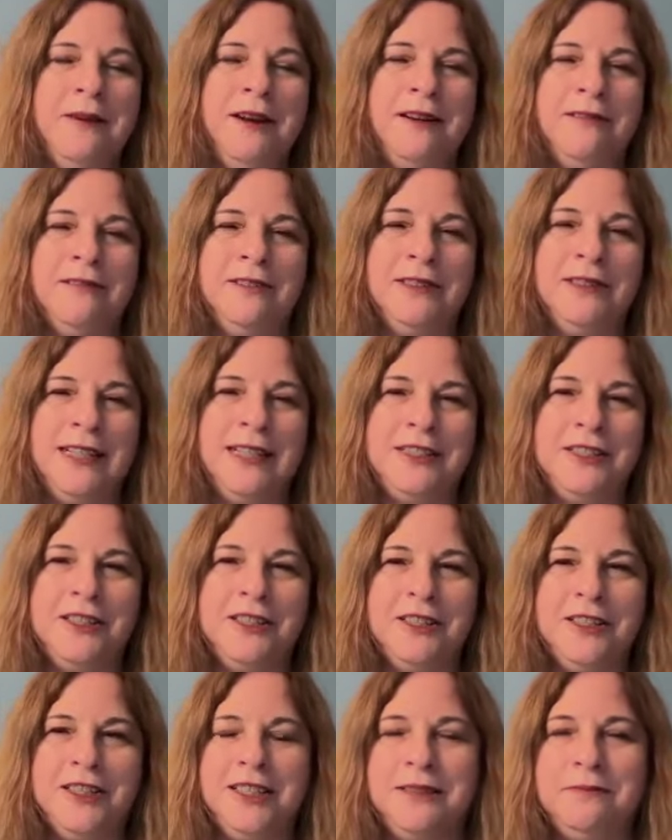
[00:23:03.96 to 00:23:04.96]
about
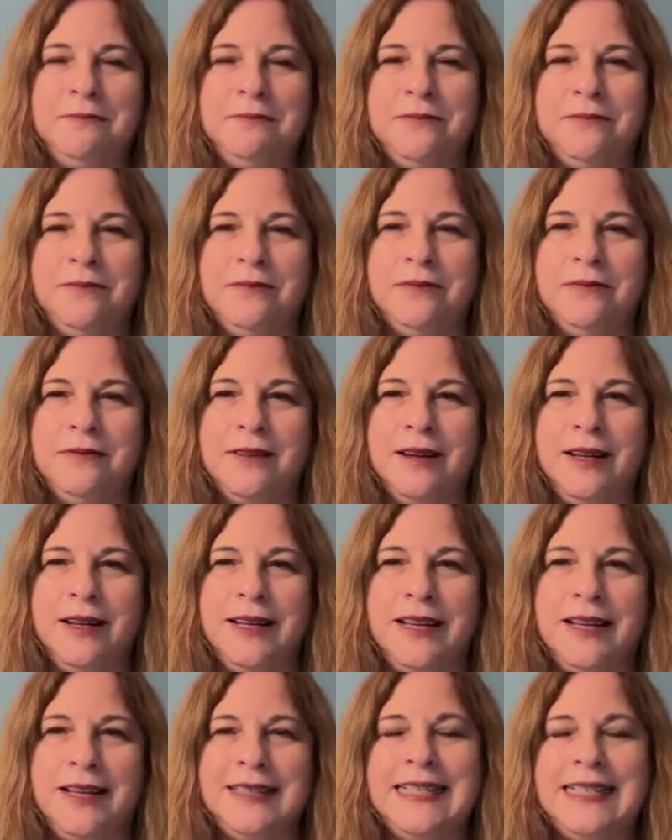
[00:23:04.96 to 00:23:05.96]
relationship, I
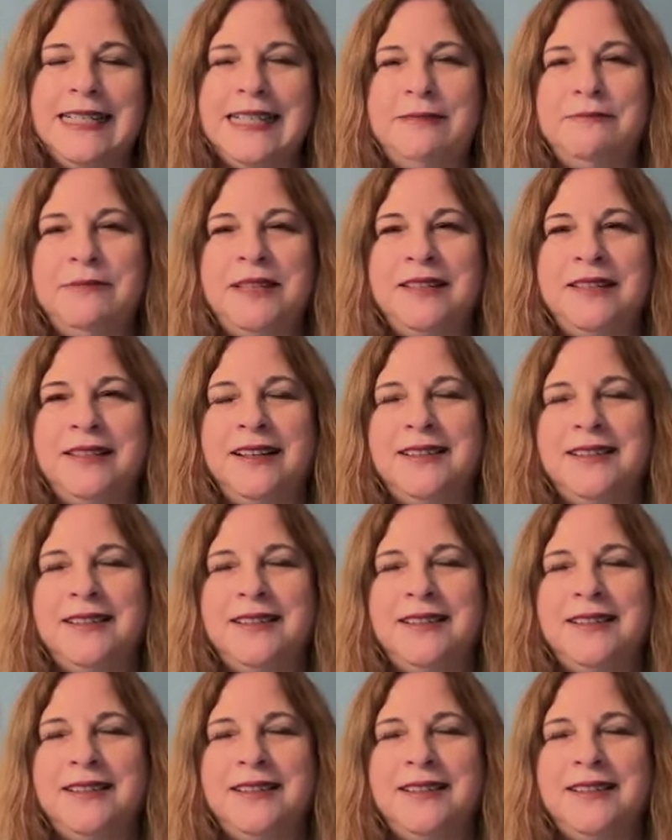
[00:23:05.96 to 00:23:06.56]
guess demons,